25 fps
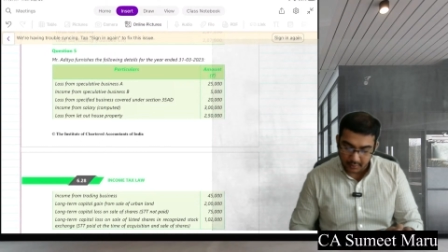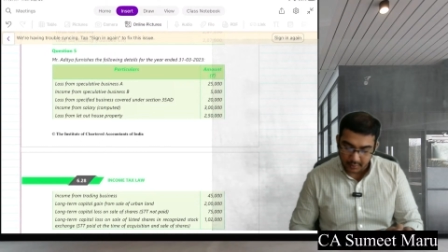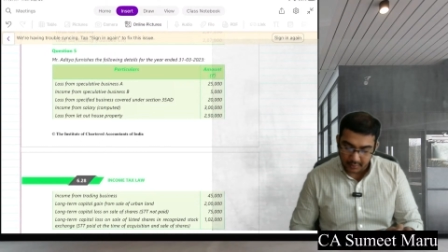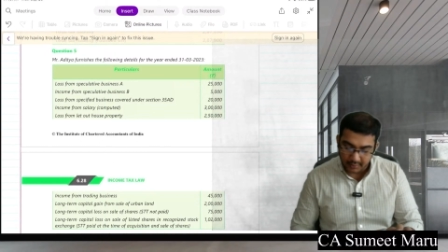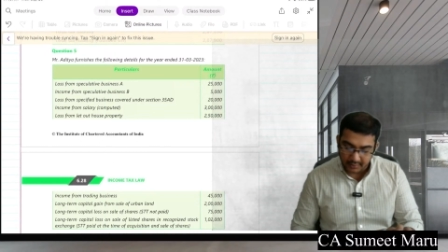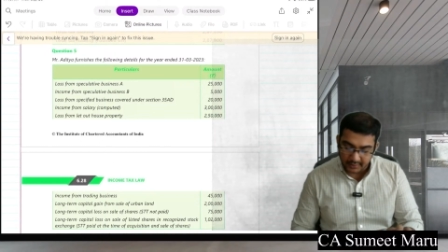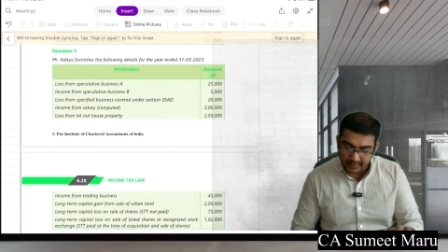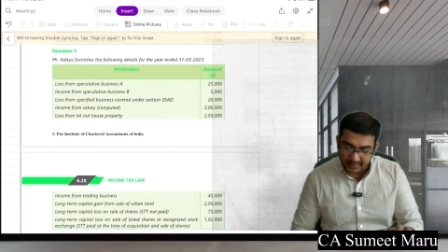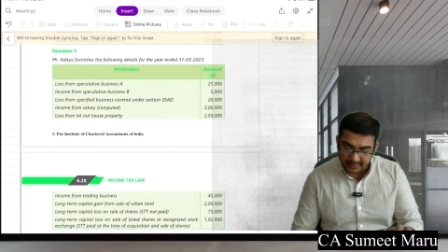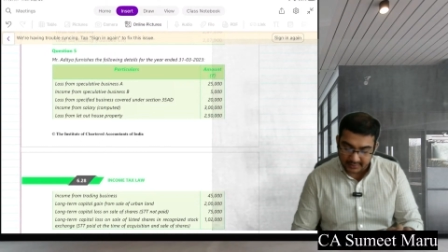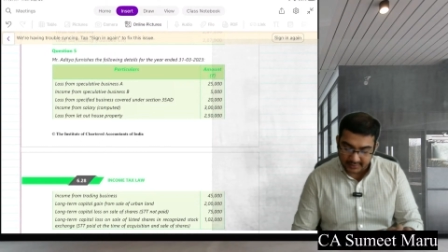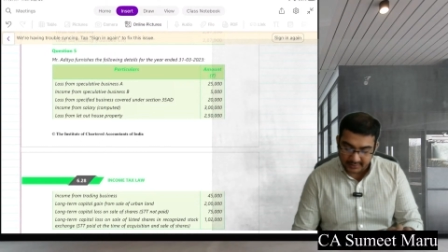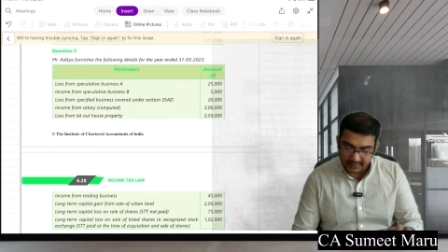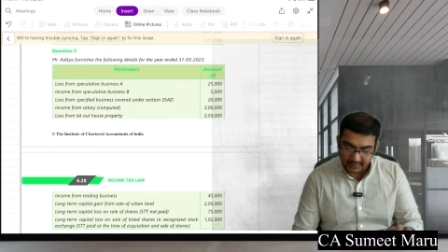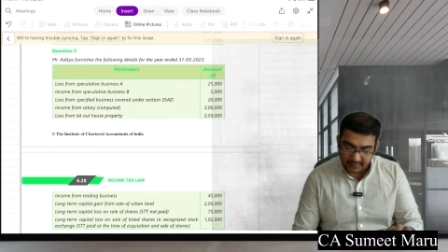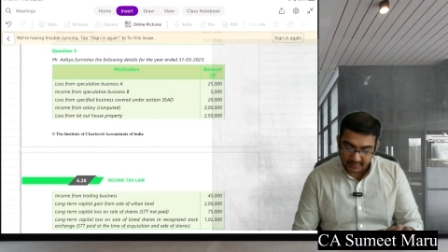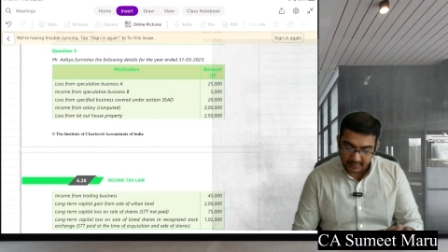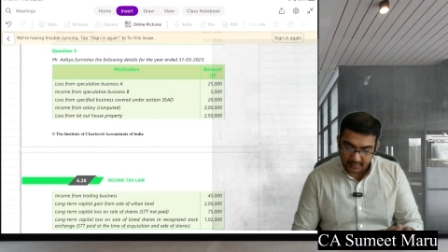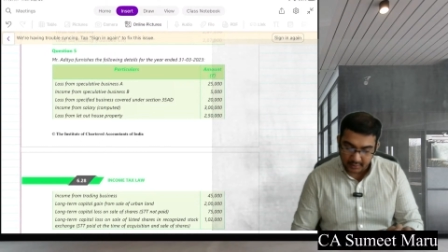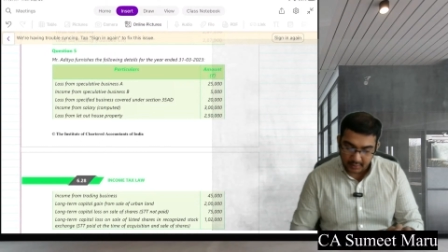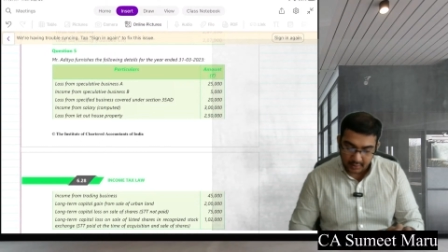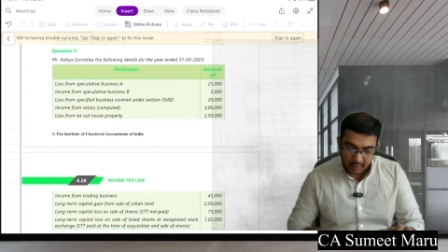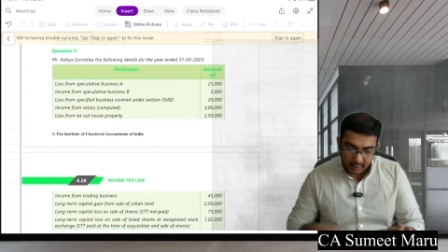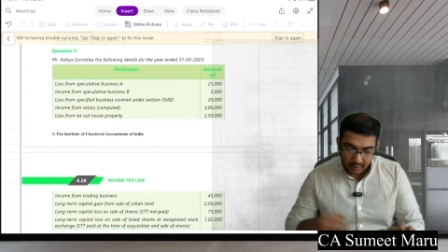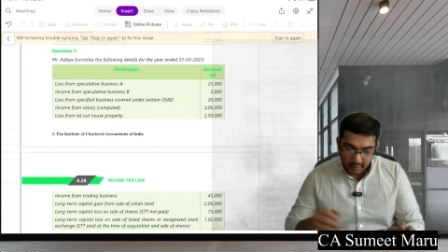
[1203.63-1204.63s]
Yes.
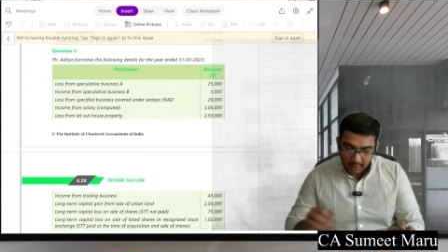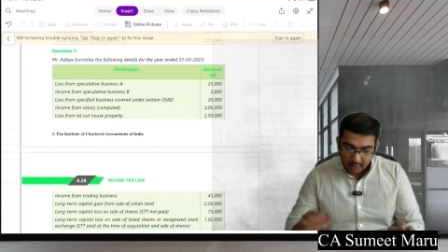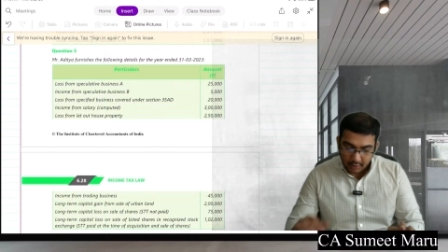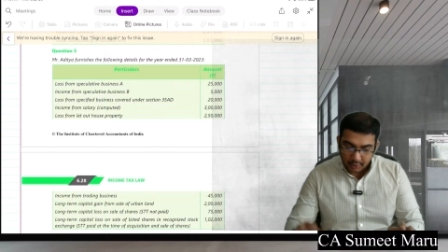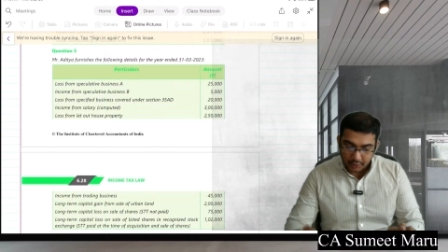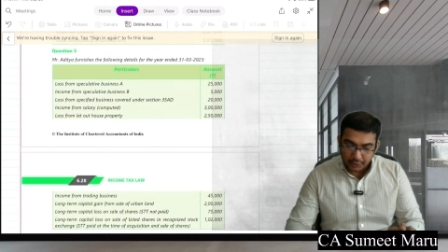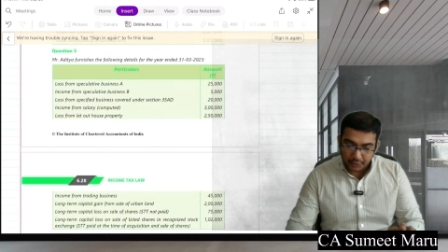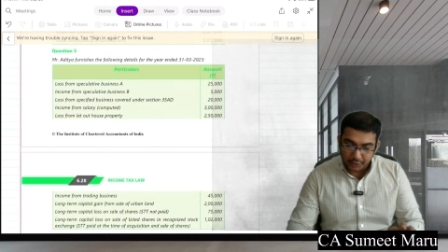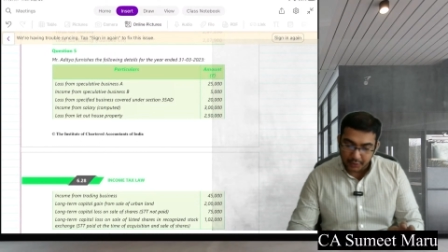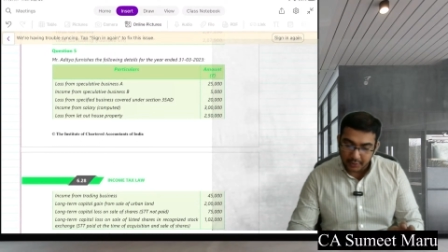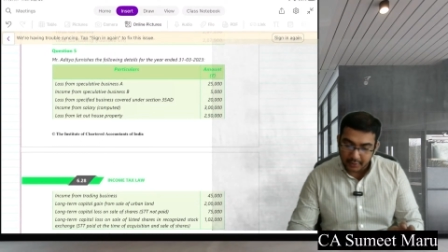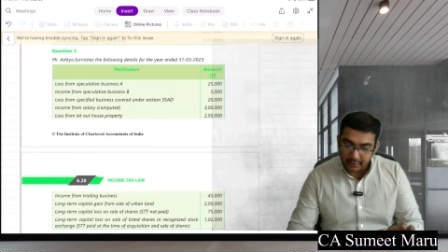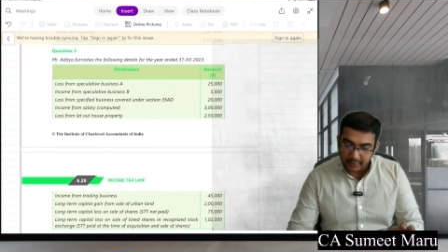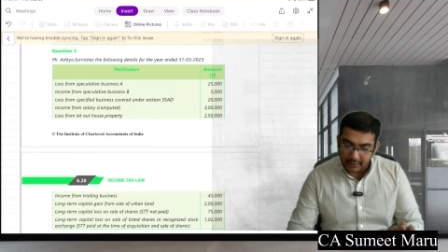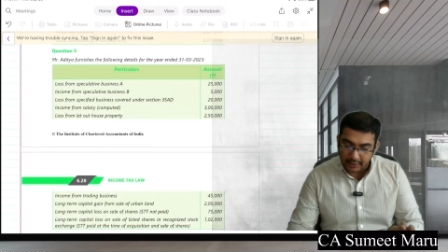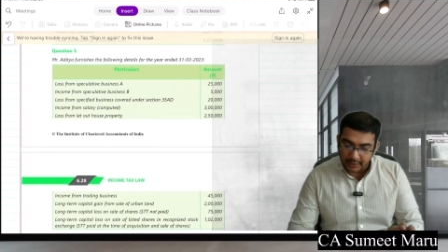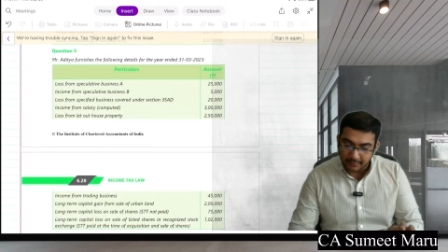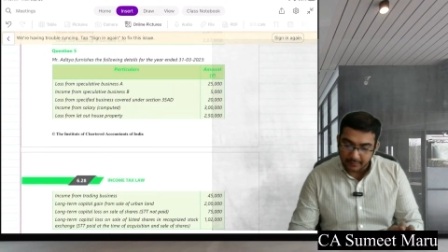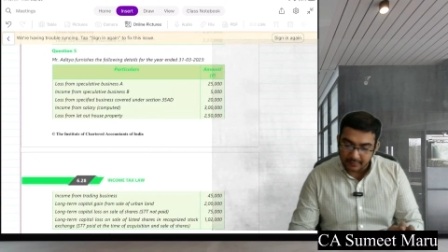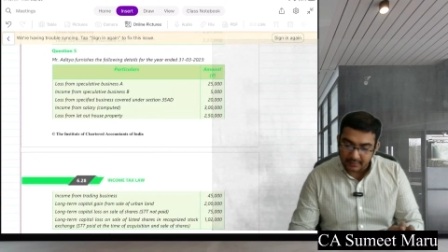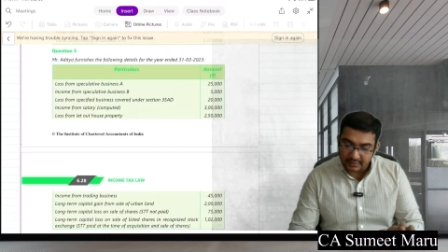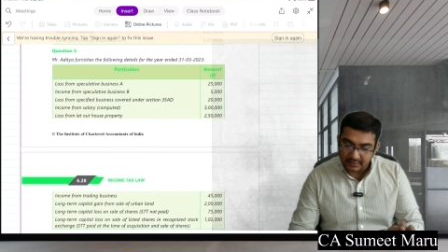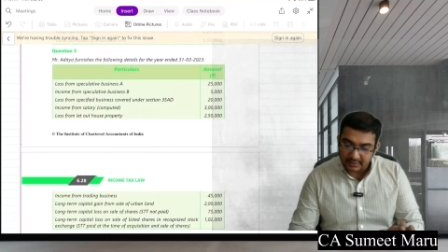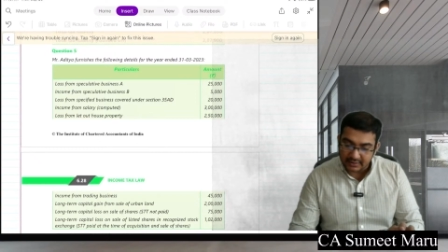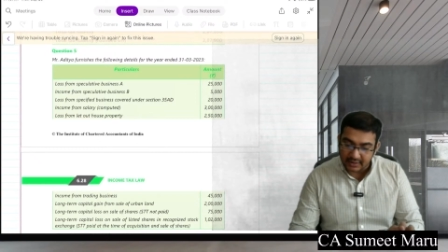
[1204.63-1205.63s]
So your
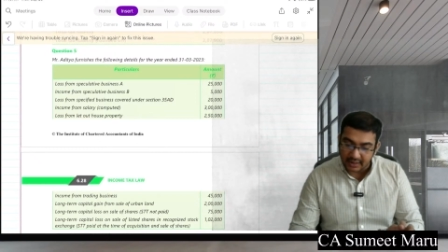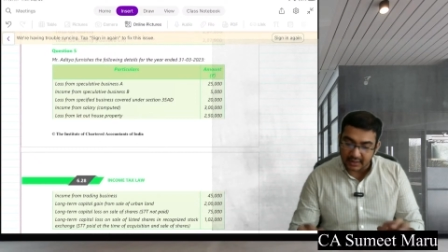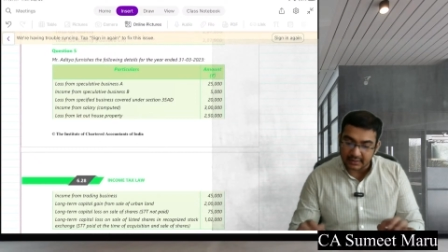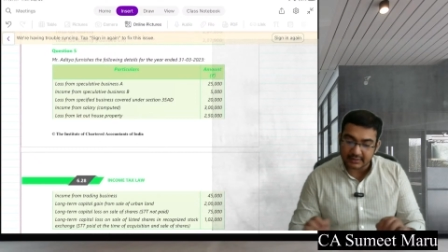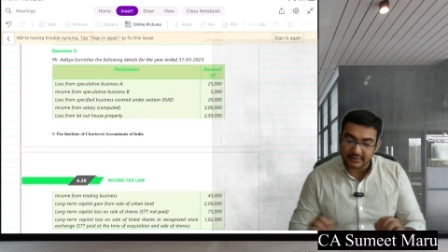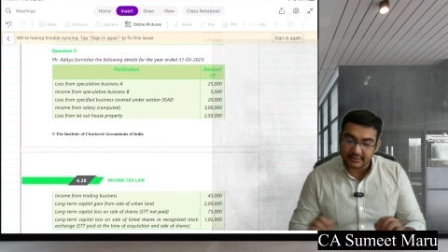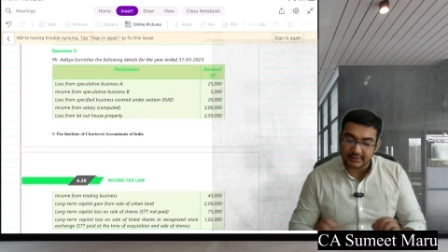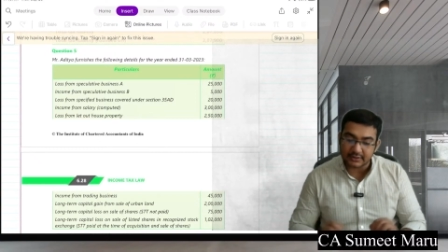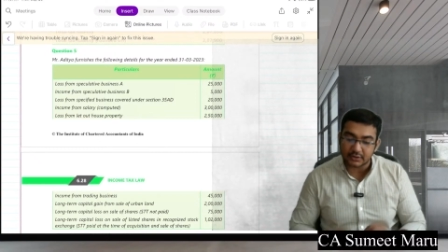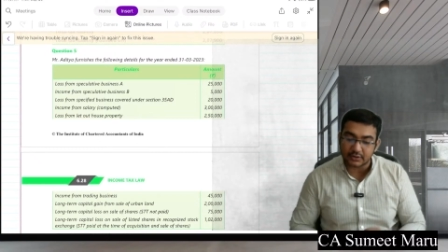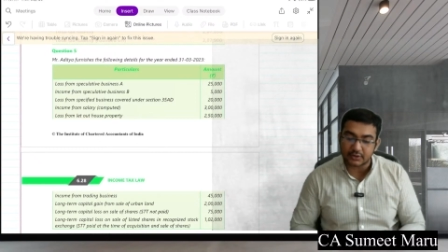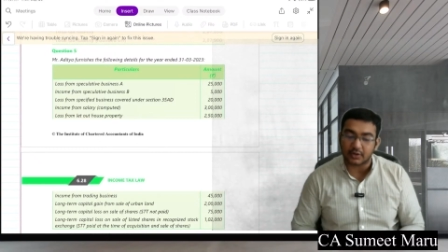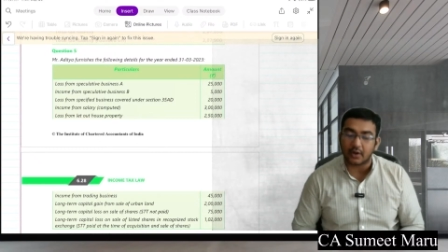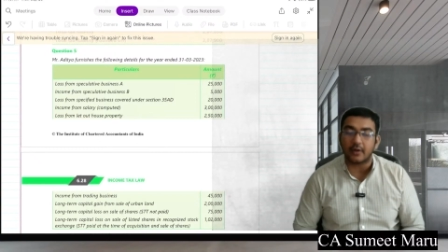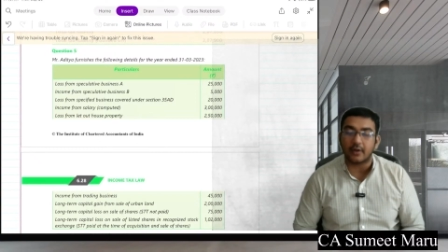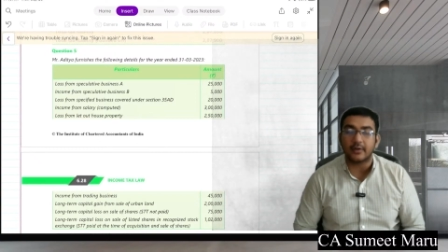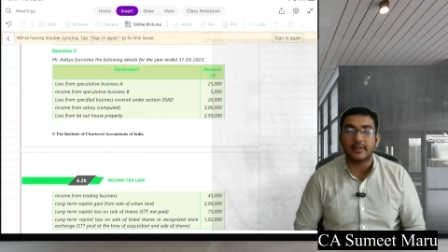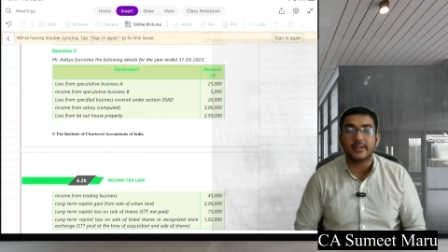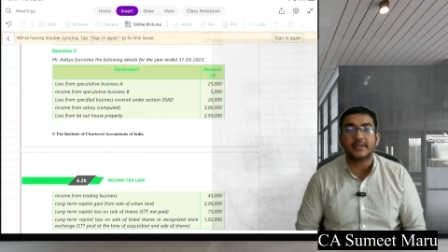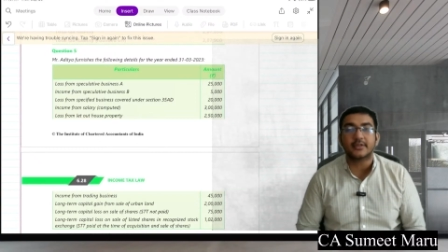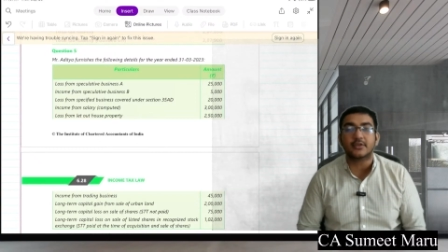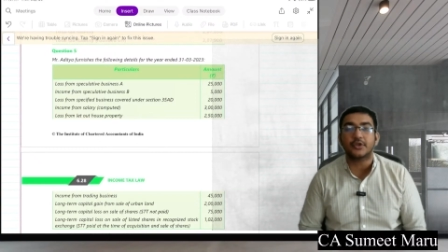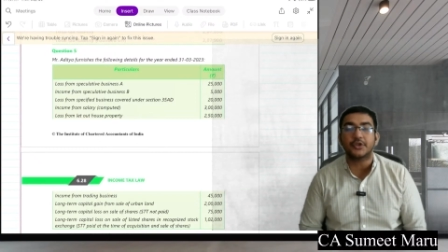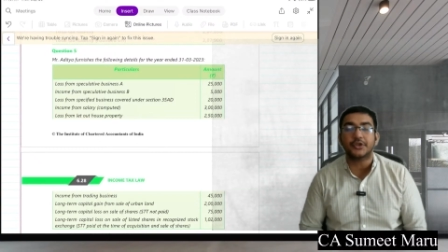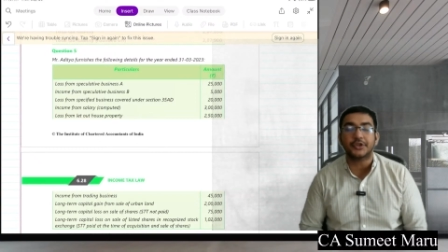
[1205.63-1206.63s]
time starts to solve
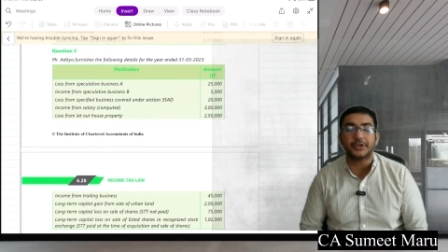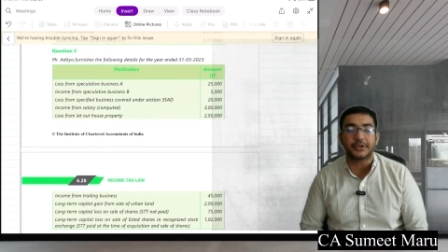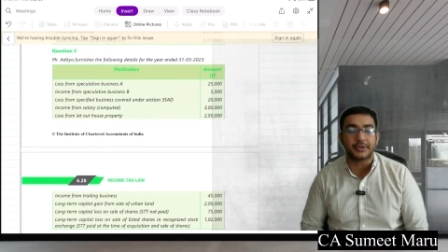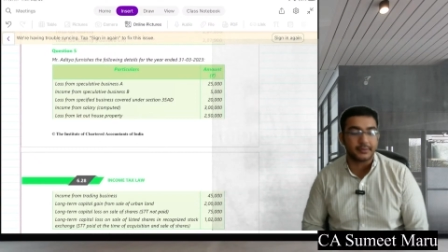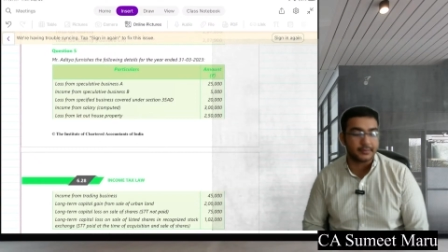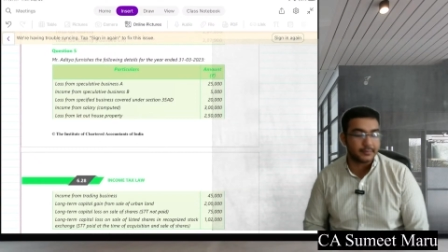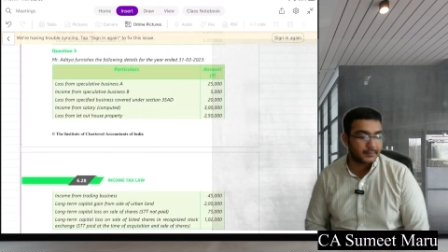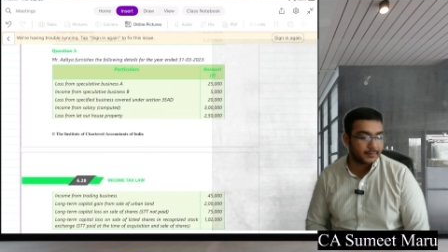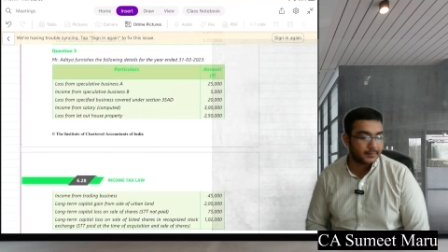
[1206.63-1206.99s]
this question.